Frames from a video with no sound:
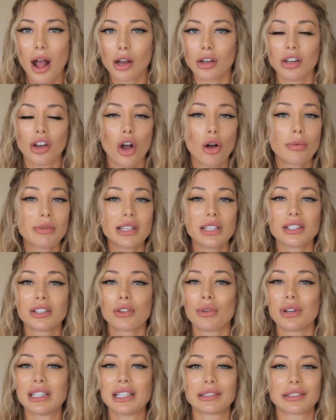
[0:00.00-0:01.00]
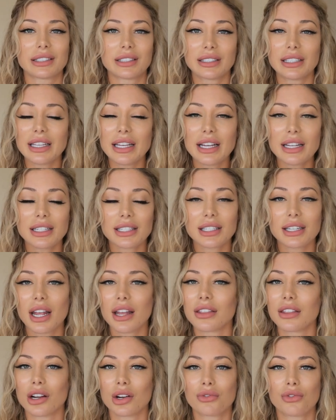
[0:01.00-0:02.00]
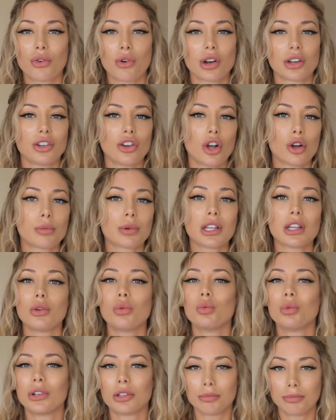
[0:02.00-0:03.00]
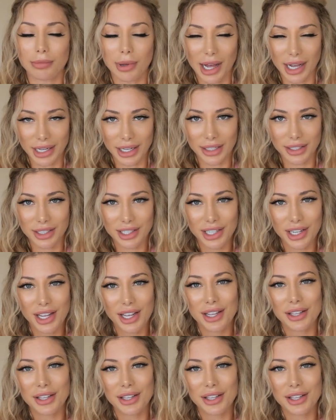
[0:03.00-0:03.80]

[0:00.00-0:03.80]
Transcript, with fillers: nobody's going to see it and therefore nobody will buy it.